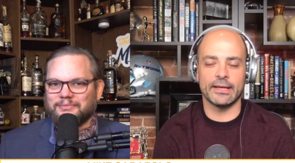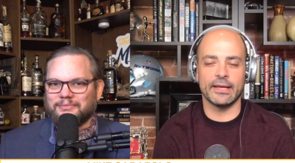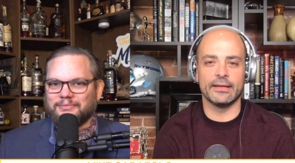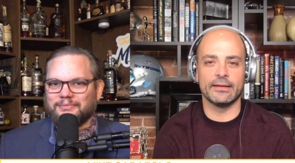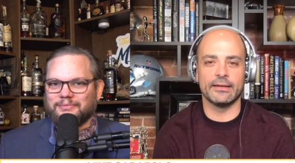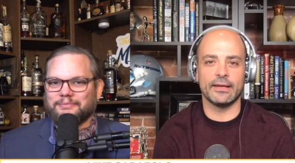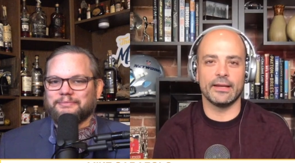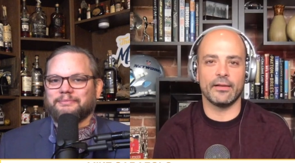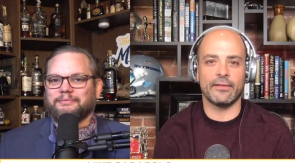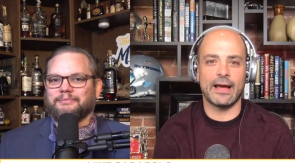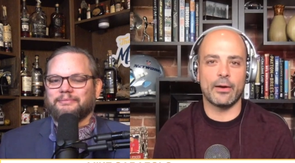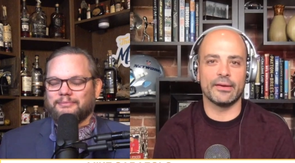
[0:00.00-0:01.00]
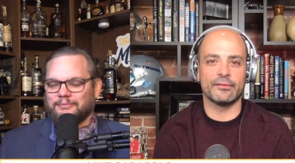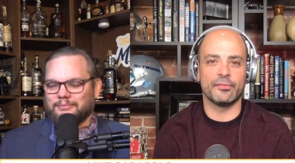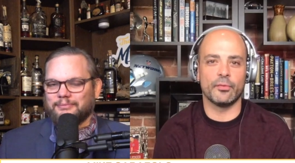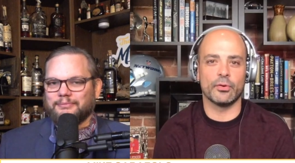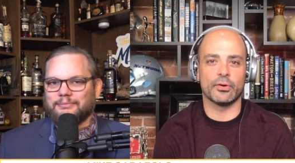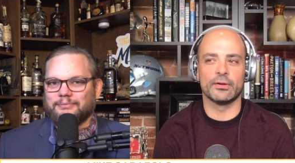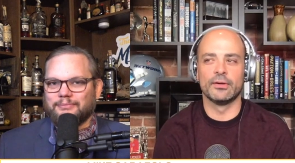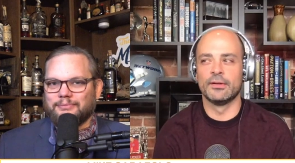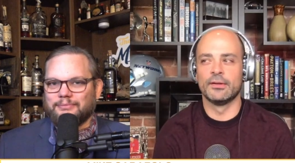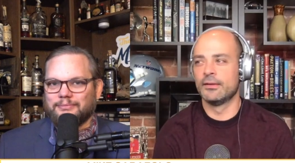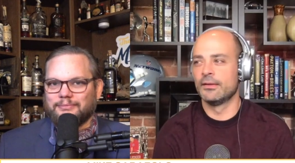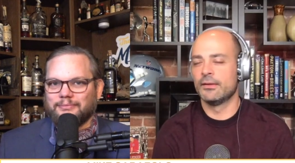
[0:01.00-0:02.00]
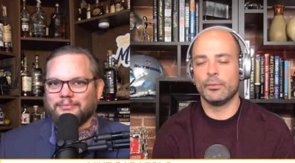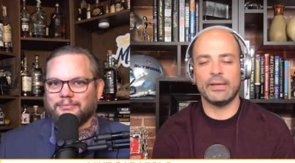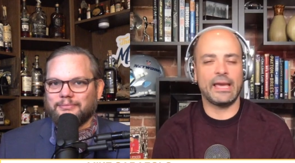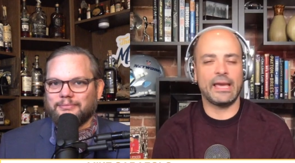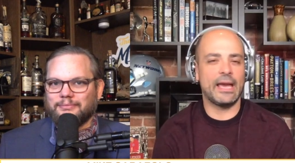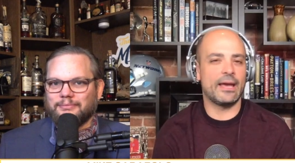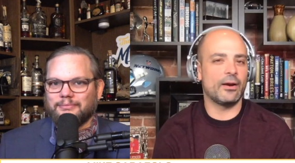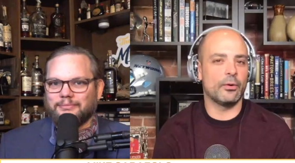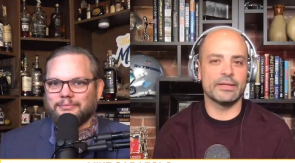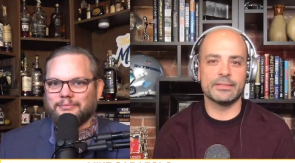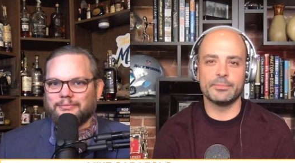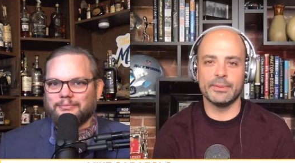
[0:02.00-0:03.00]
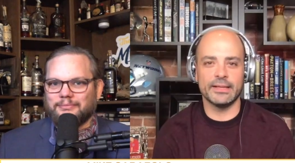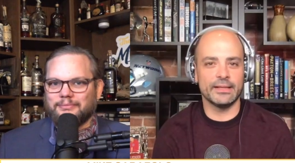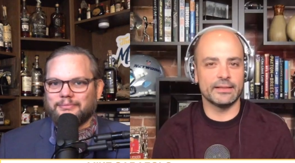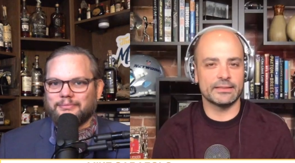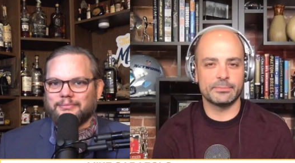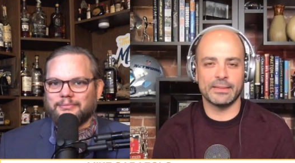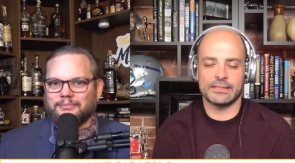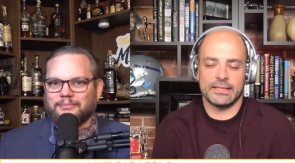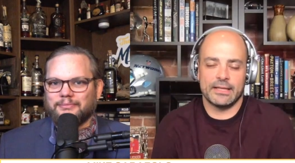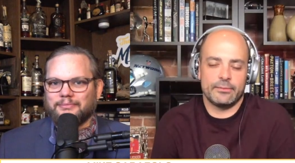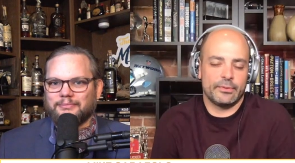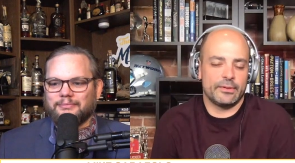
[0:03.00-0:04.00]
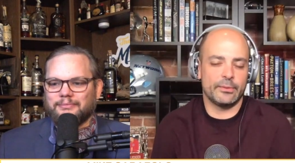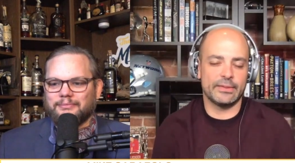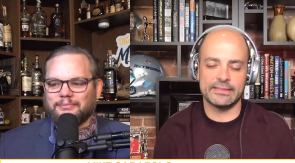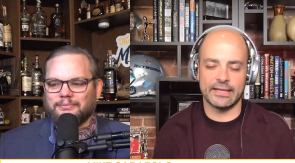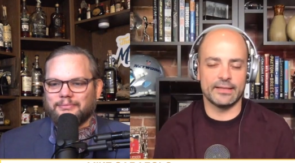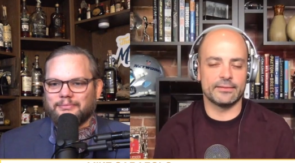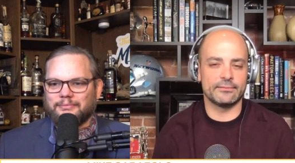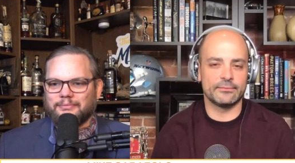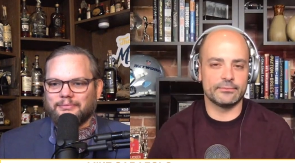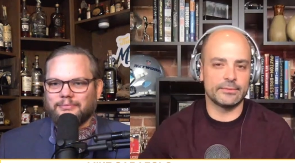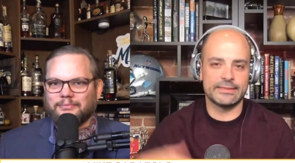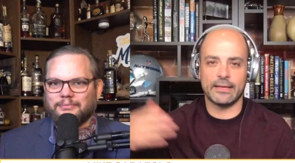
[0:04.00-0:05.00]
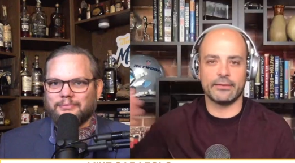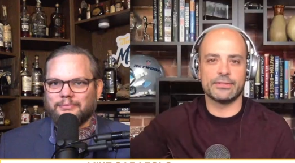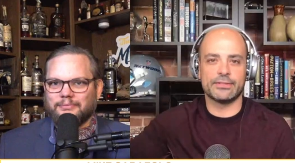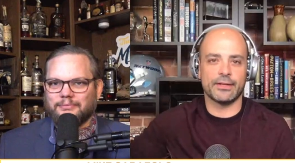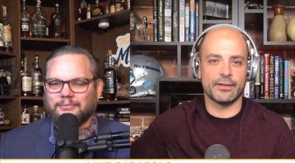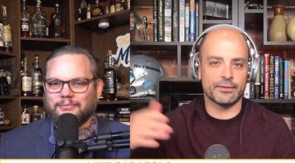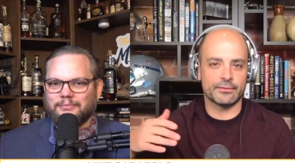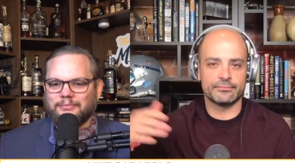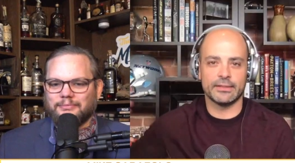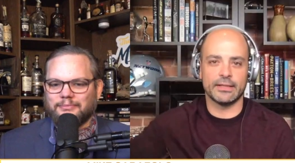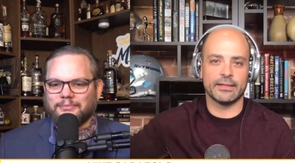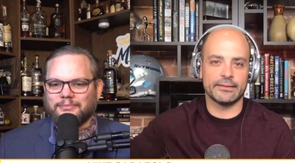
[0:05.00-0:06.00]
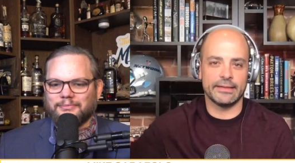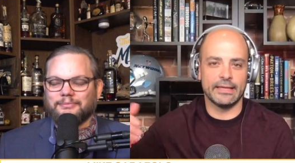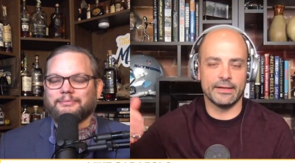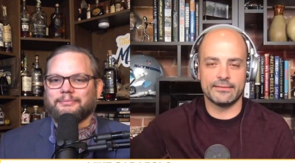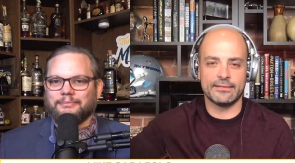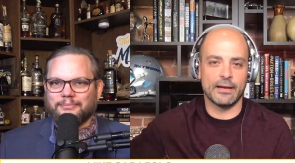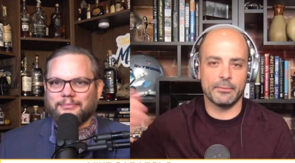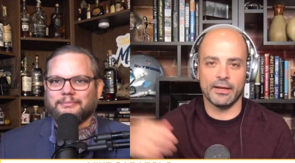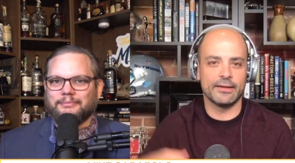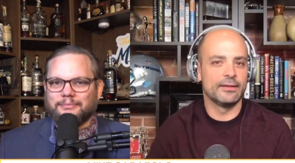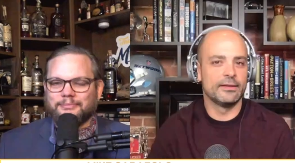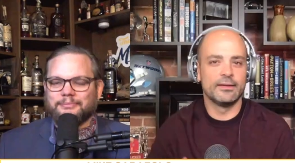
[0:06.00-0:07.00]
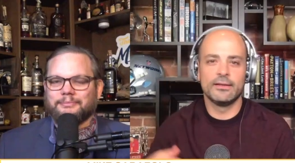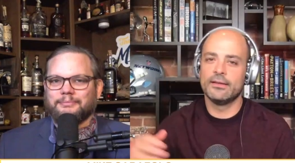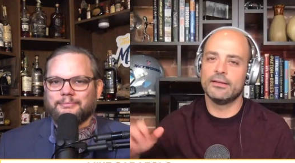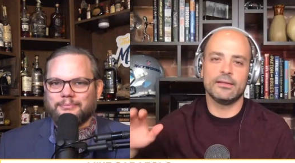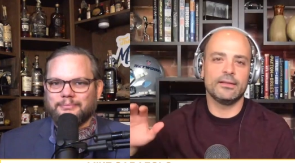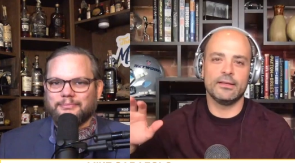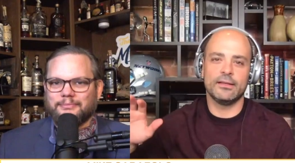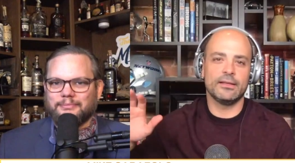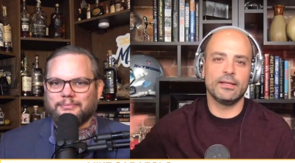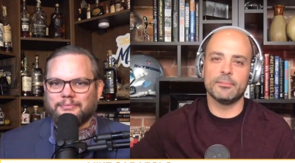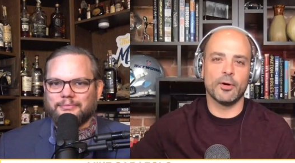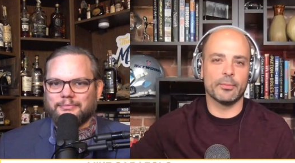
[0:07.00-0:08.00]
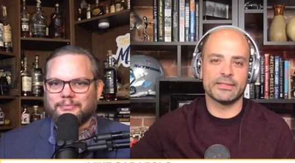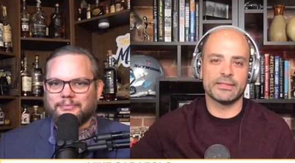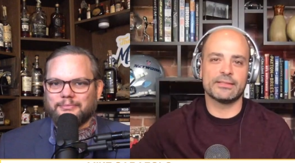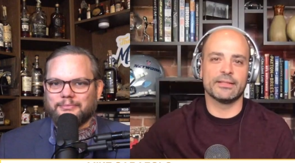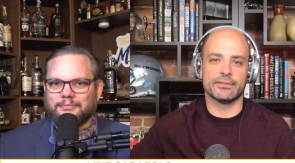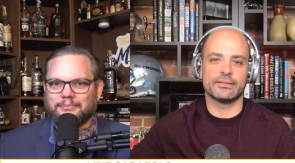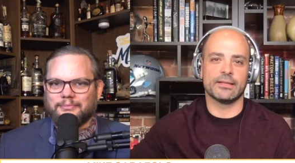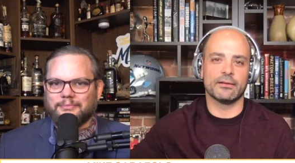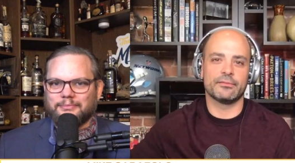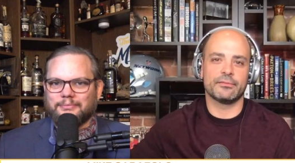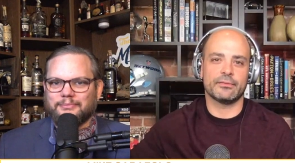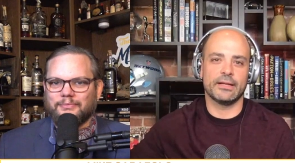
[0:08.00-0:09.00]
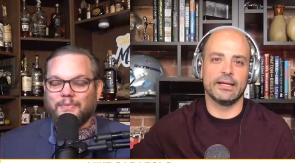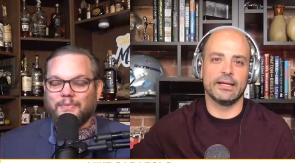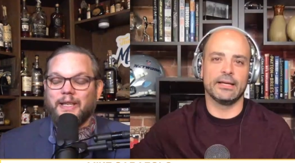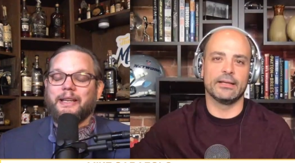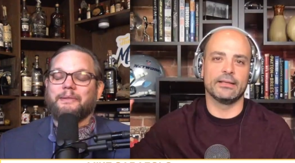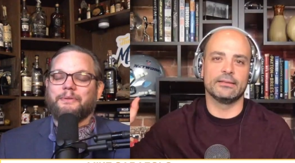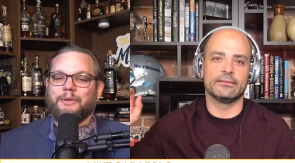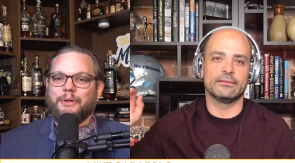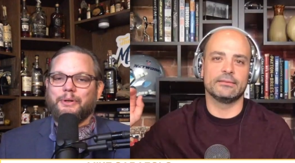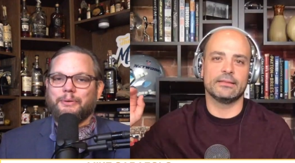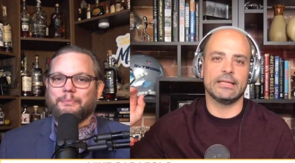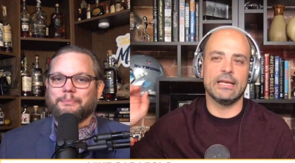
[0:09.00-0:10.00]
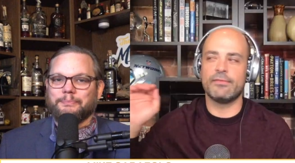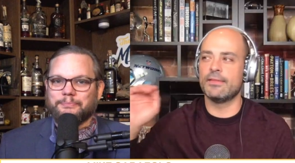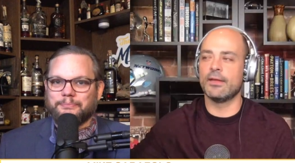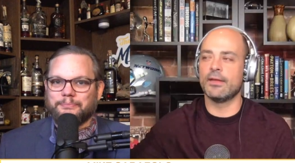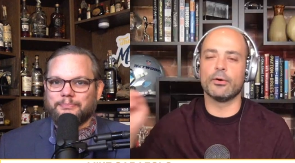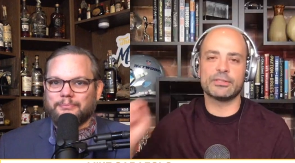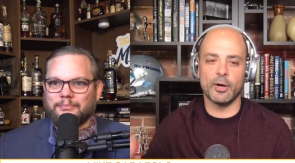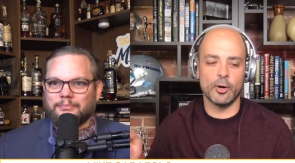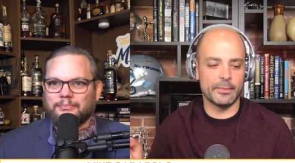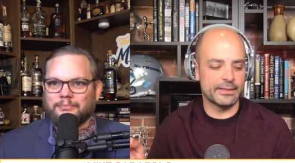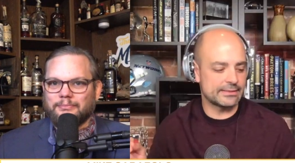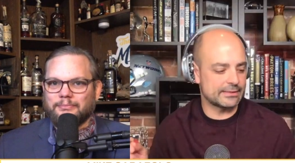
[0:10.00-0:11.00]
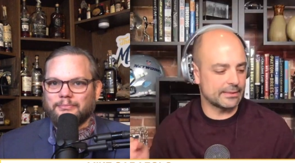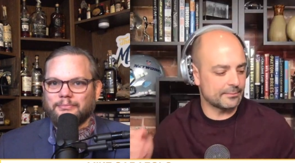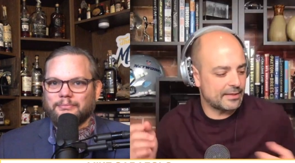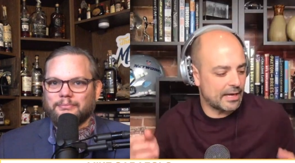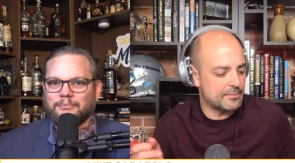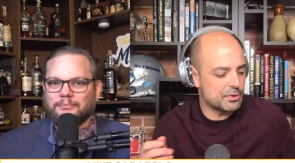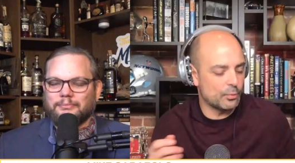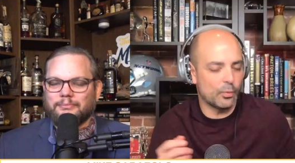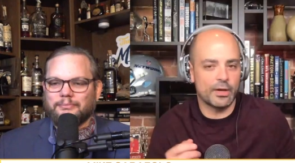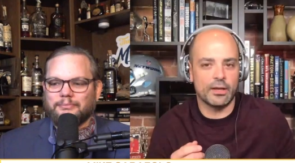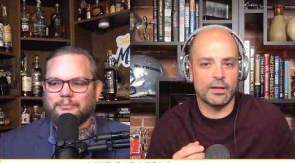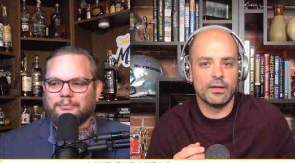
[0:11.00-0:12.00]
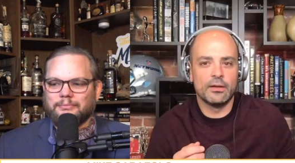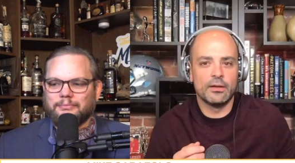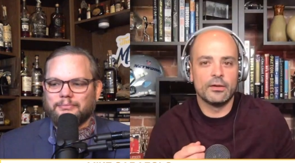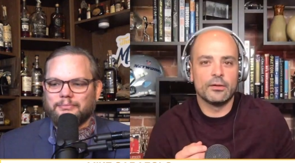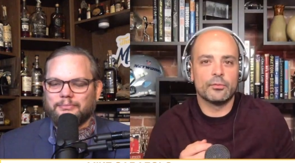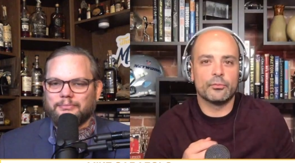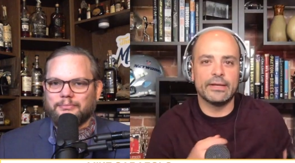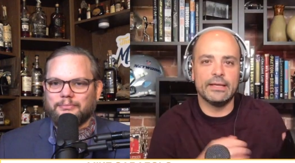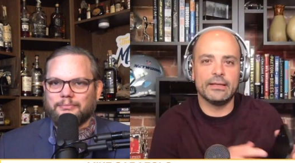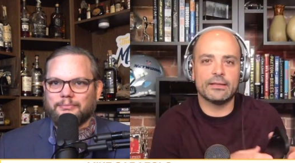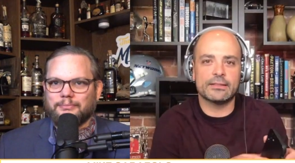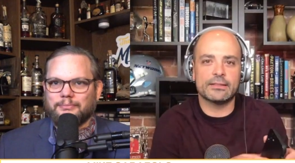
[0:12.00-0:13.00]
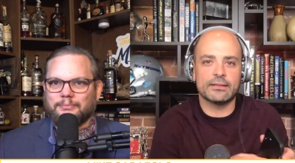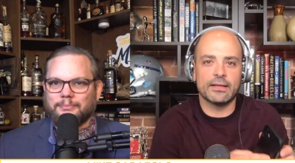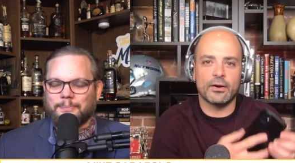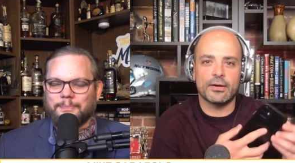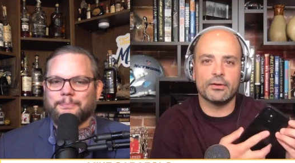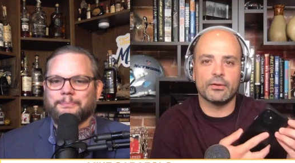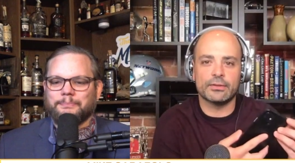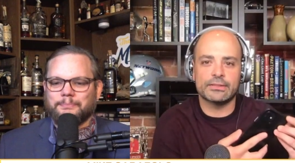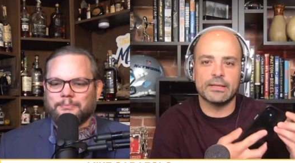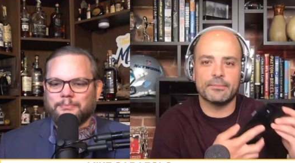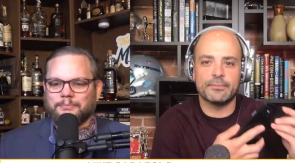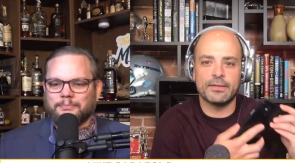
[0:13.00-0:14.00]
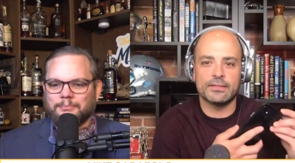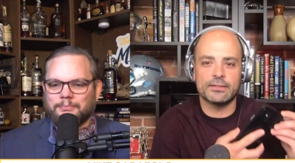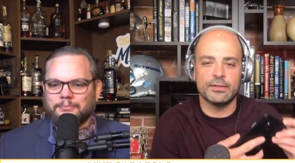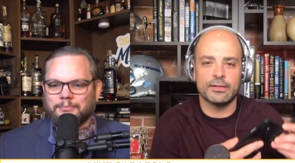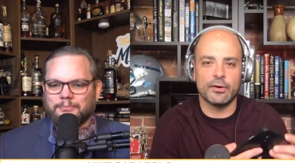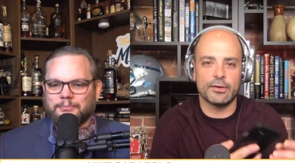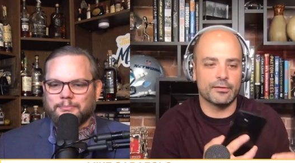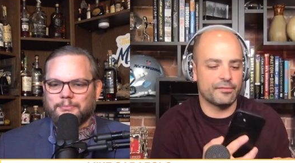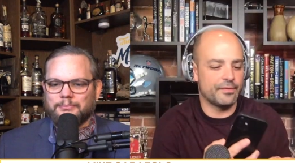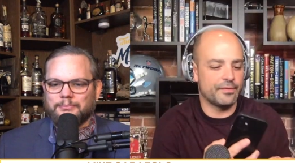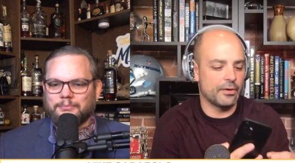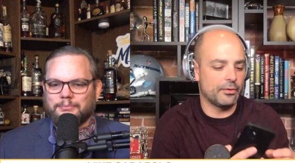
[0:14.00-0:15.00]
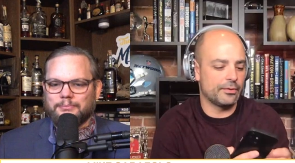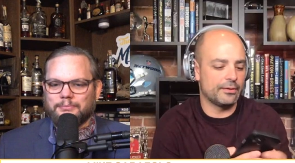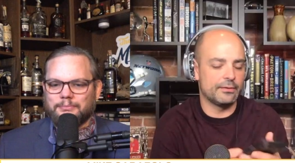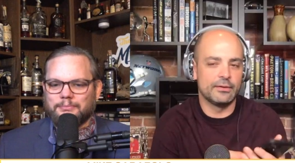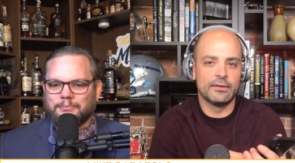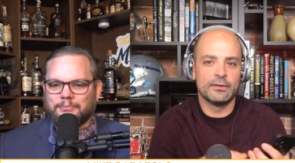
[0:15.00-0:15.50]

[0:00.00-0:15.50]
Speaker 1: it and, and allowing for we can't always be especially and we, we say it we tell each other uh, ian and tom and i y- you need moments to yourself and yeah, even those moments sometimes you want to read an article or something and so you go to your phone and